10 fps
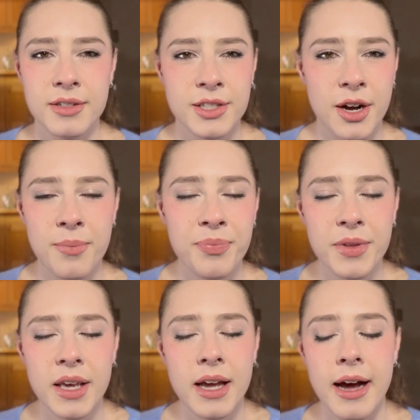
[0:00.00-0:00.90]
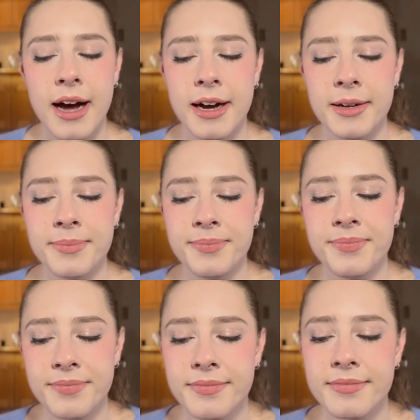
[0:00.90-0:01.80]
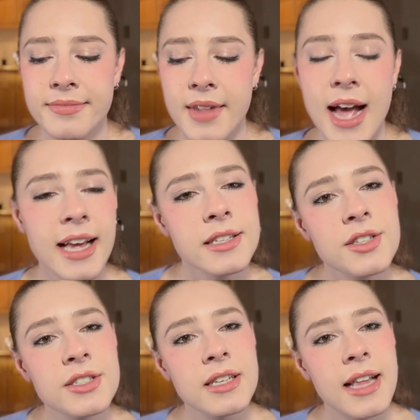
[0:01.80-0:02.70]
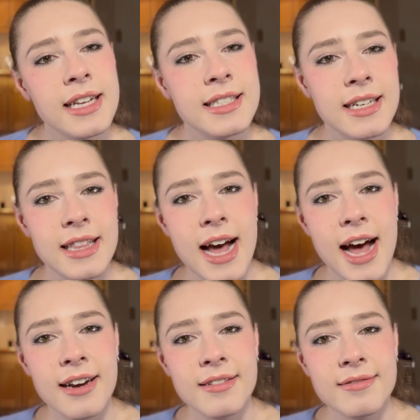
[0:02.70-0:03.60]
So I guess there's a lesson in that.